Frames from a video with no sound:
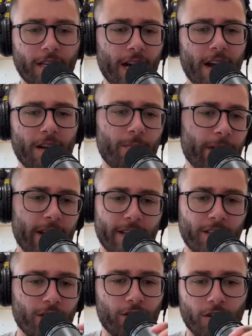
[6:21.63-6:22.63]
Keanu
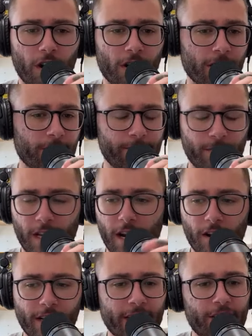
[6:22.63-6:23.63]
Benton's a starter, you
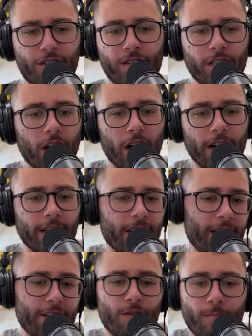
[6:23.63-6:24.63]
know, and he's mm-hmm. a stud, and
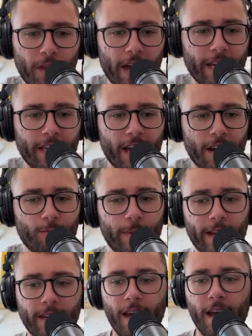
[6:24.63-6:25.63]
then you play Keanu
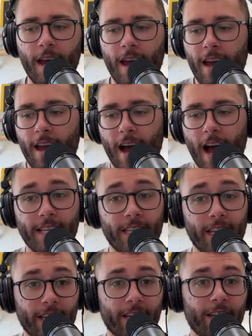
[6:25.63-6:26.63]
Benton. I
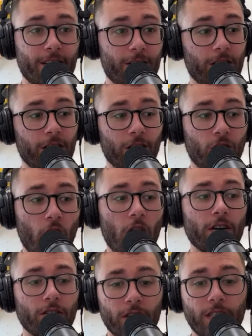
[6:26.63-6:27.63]
think the
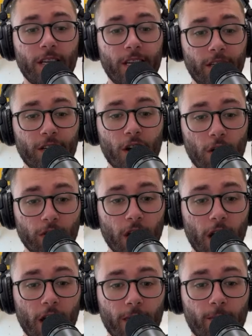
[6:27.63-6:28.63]
longer the season goes
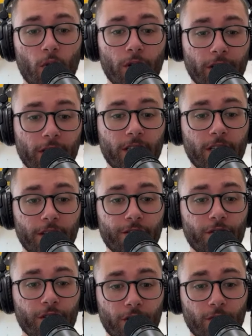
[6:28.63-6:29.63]
on, the more the
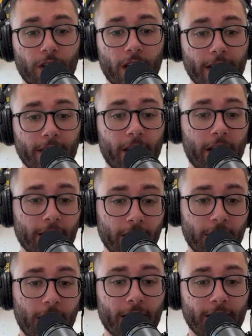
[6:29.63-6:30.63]
Steelers are going to realize that I,
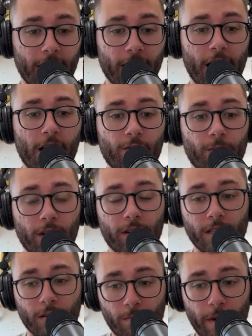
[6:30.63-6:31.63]
Isaiahh Loudermilk
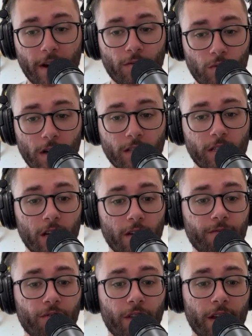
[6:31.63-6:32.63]
is a better run
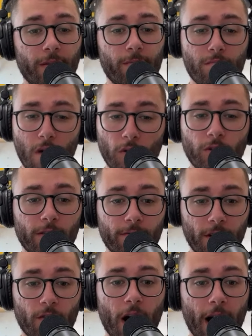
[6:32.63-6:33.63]
stuffer than most of
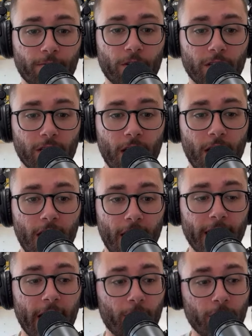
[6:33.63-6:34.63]
their options,
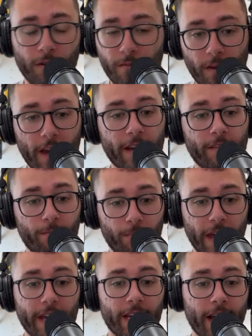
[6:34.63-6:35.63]
and that when you're play,
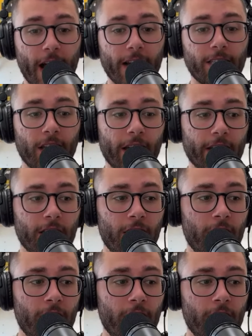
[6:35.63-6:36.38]
playing guys like